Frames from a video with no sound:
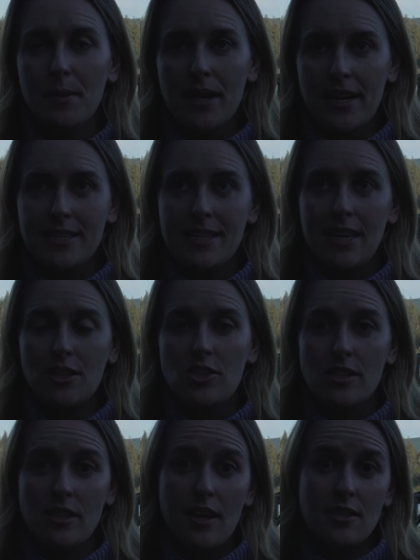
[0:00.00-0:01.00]
because they had
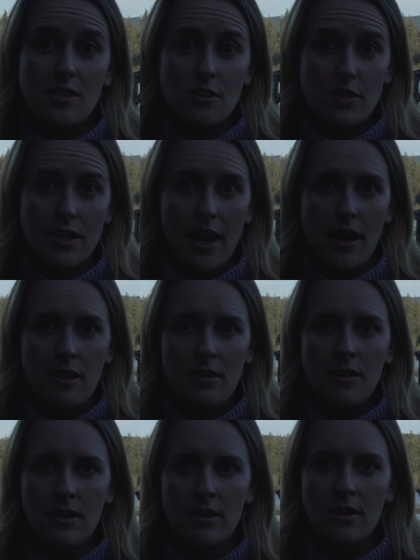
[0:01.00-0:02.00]
just lost their
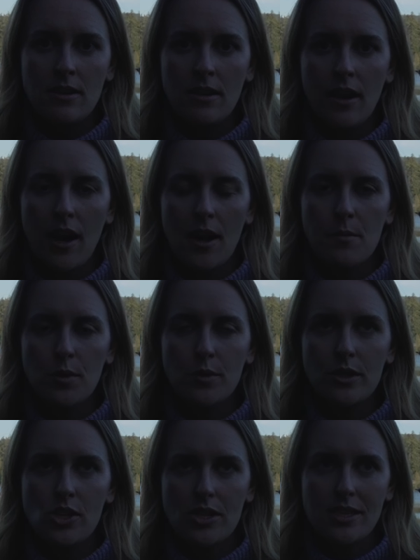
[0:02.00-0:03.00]
son um, who
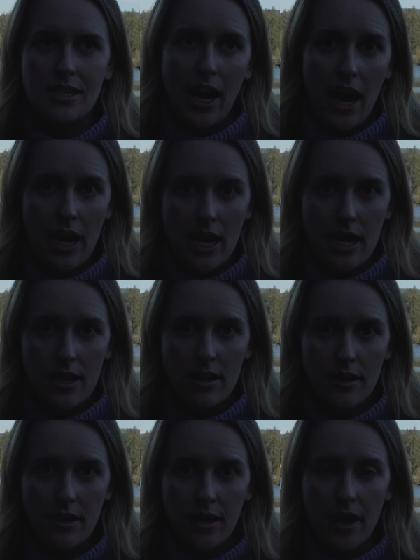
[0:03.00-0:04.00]
had just died
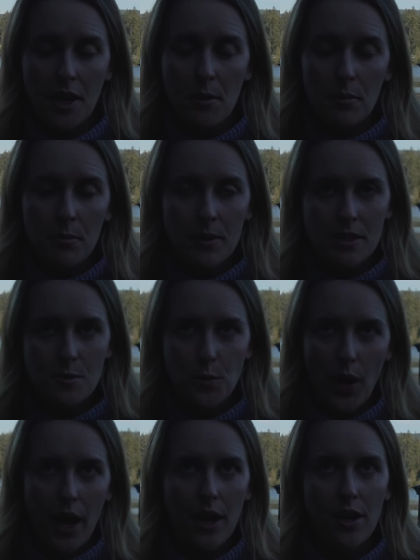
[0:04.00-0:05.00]
a couple months
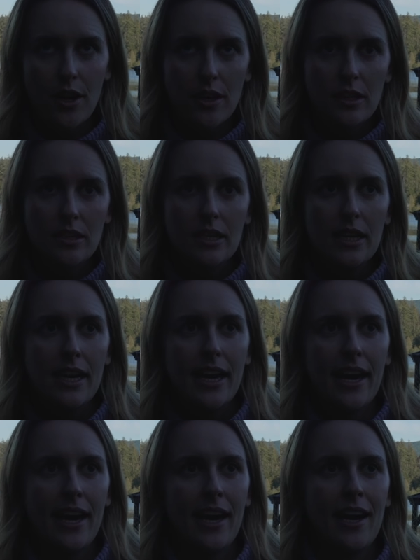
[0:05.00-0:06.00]
prior.
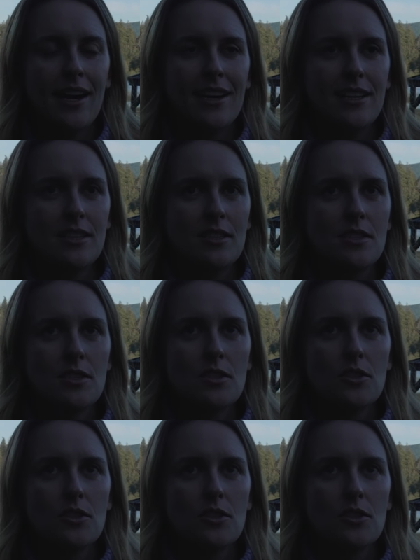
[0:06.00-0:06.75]
And